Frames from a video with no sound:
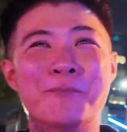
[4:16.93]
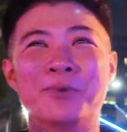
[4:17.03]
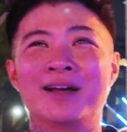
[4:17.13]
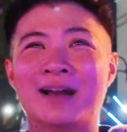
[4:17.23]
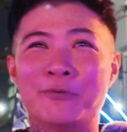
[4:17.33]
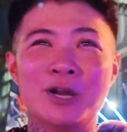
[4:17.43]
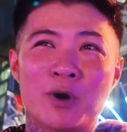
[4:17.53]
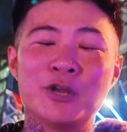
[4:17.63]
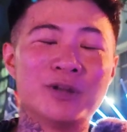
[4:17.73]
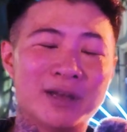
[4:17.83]
But I really
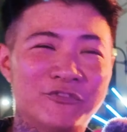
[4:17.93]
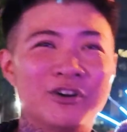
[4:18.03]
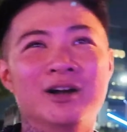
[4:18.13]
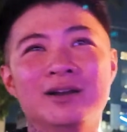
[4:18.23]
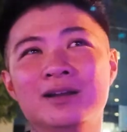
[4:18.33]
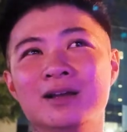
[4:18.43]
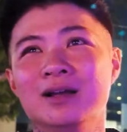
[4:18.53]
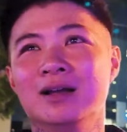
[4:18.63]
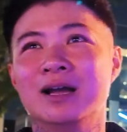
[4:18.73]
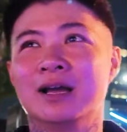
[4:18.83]
want you to have fun.
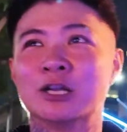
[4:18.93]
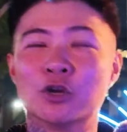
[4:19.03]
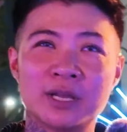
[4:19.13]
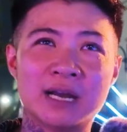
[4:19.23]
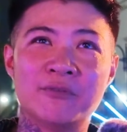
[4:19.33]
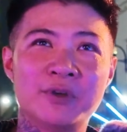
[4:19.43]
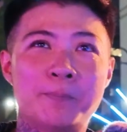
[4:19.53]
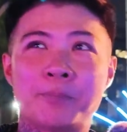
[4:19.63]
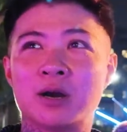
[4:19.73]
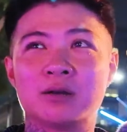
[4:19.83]
Look at every
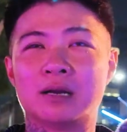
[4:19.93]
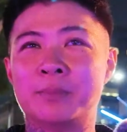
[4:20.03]
part.